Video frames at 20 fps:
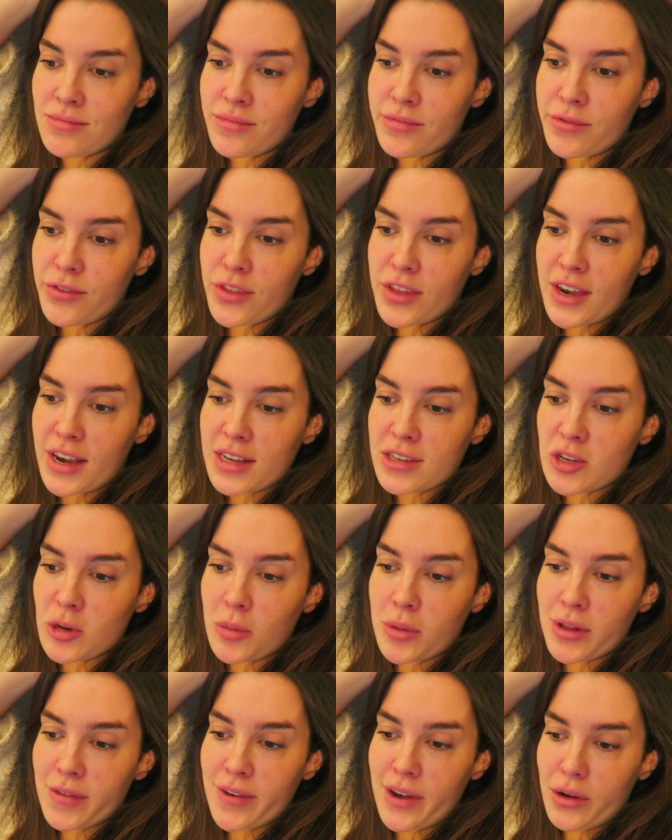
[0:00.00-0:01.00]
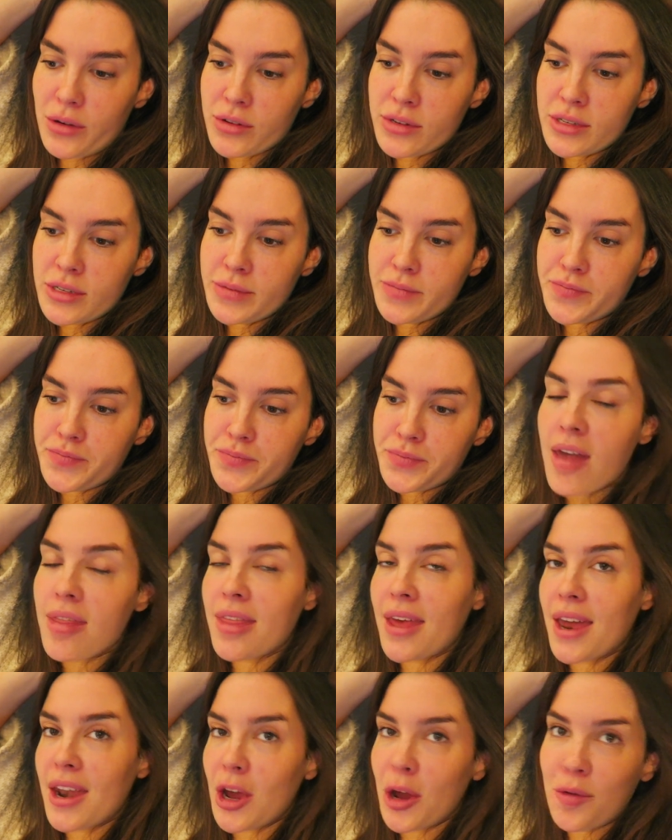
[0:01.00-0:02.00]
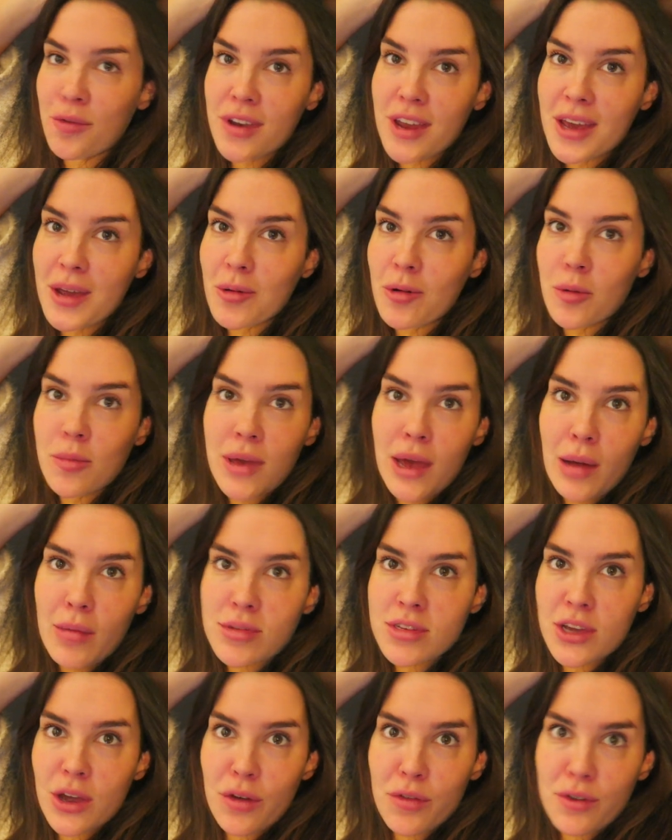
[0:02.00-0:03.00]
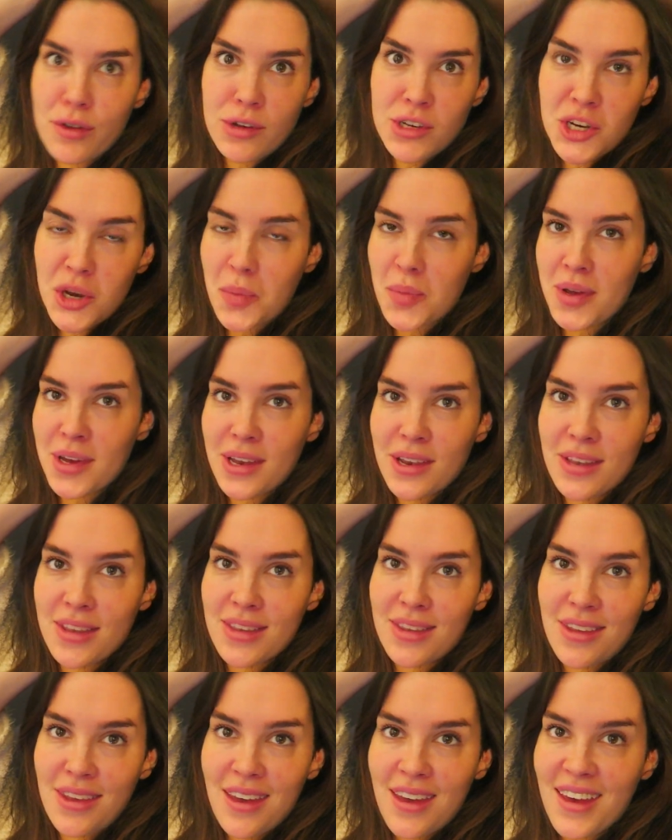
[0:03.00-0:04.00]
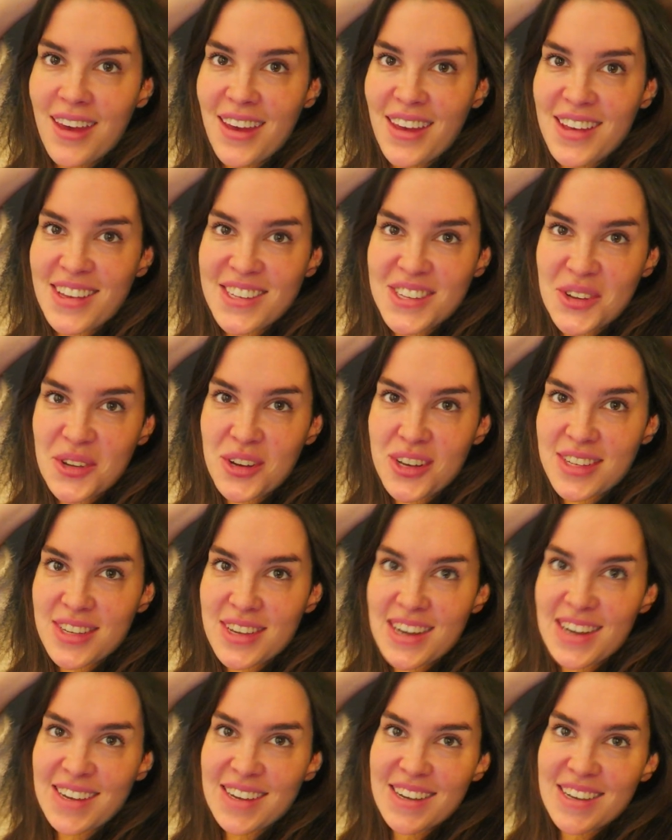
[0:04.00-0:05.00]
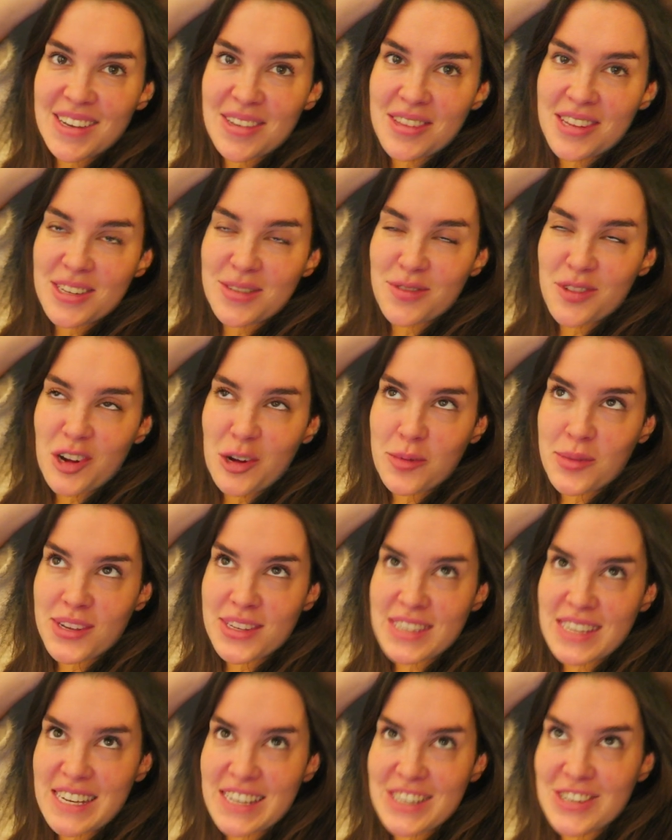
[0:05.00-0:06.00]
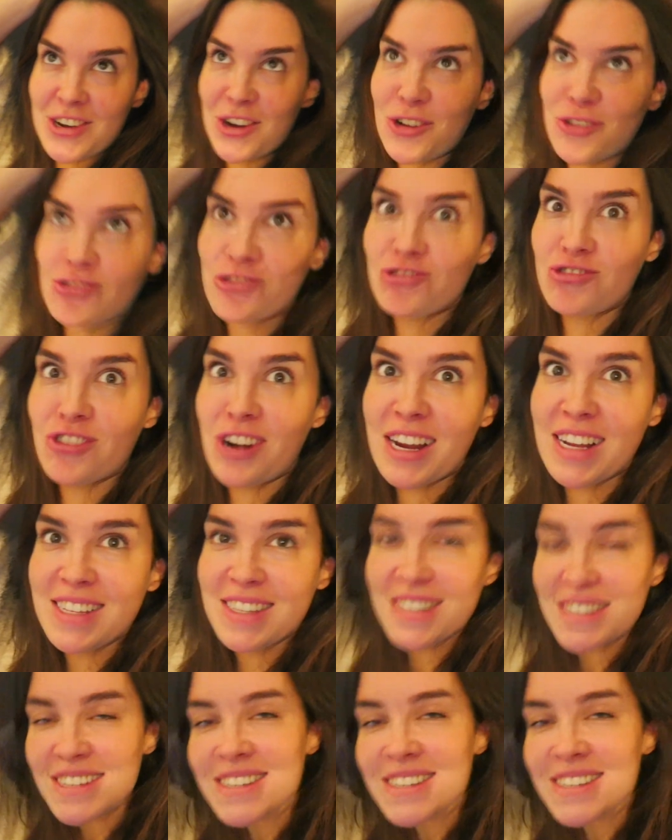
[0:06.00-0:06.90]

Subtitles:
for the next couple of hours. And then hopefully we'll be able to go food shopping. Yay, so exciting. This Vlogmas is great.